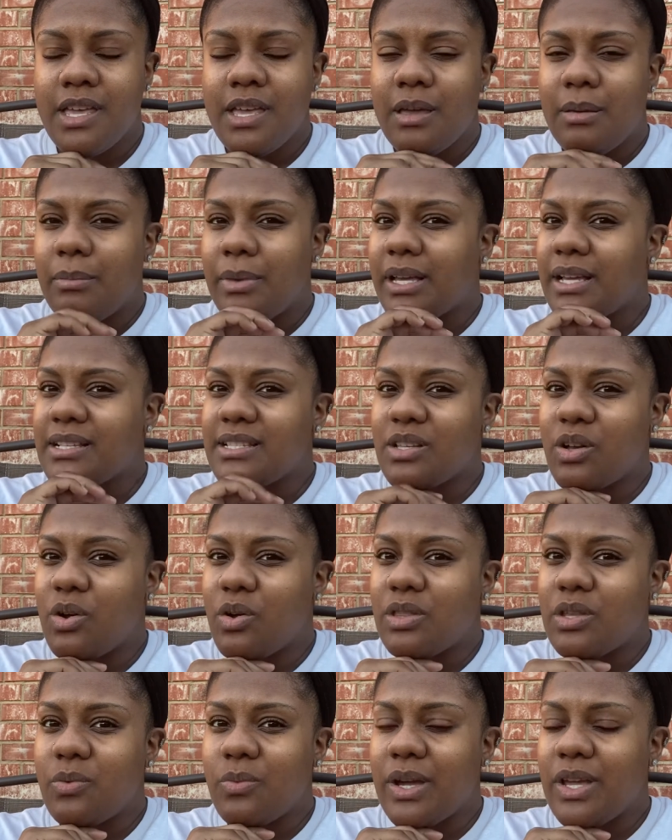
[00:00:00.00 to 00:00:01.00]
Because the
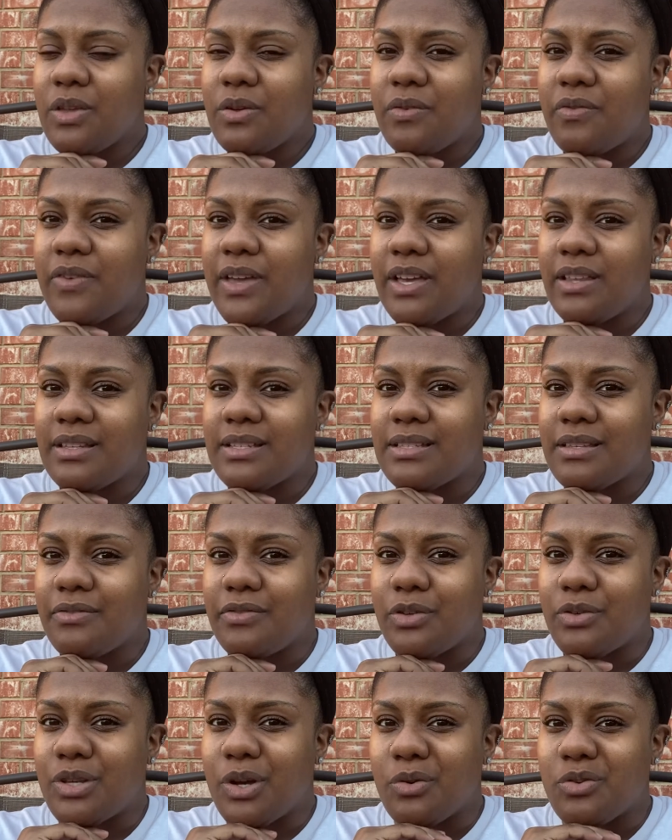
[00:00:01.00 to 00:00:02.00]
only way you fail is if
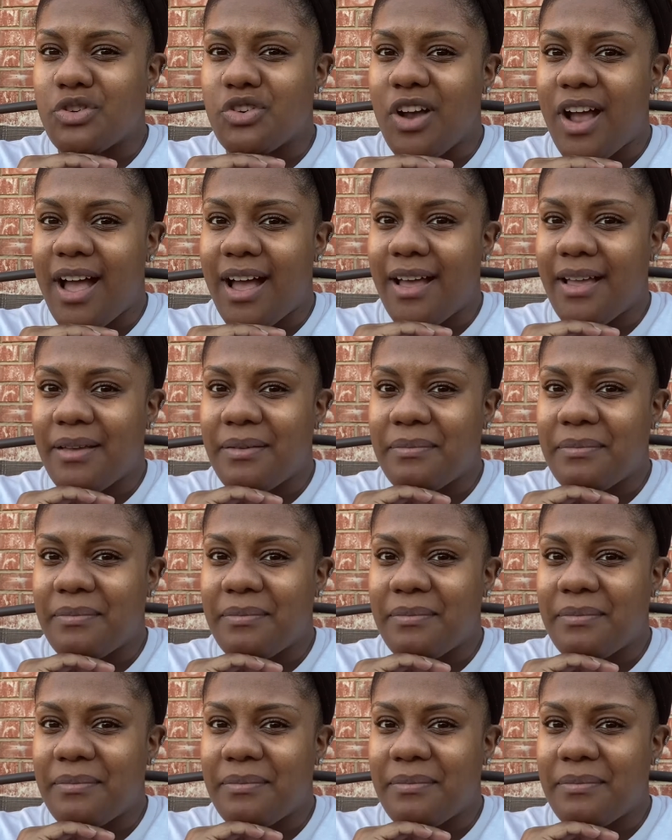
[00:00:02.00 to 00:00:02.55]
you don't try.